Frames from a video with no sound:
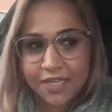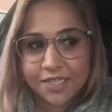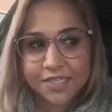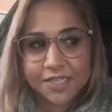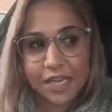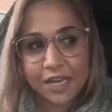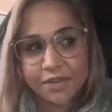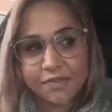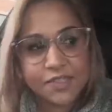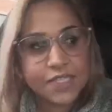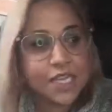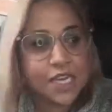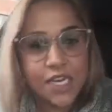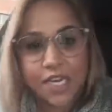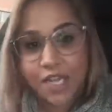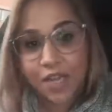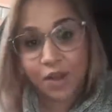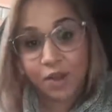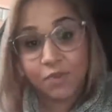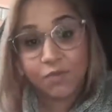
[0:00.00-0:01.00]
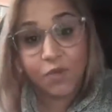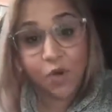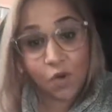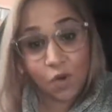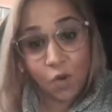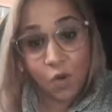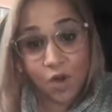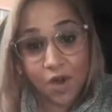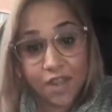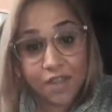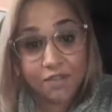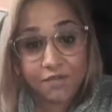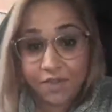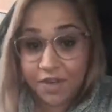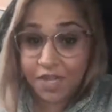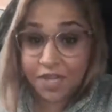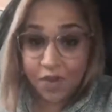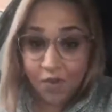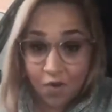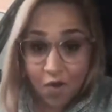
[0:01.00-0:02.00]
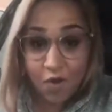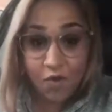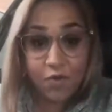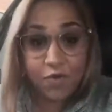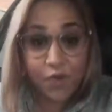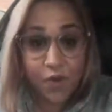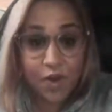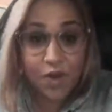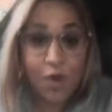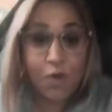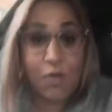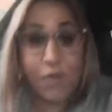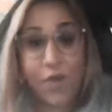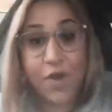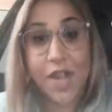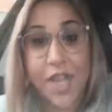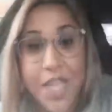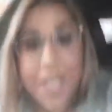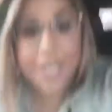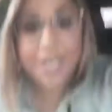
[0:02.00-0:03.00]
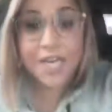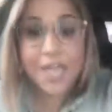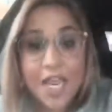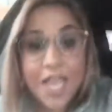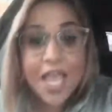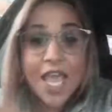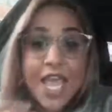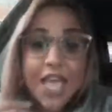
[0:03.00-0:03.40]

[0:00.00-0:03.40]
instead of sitting here and recording a video over and over again,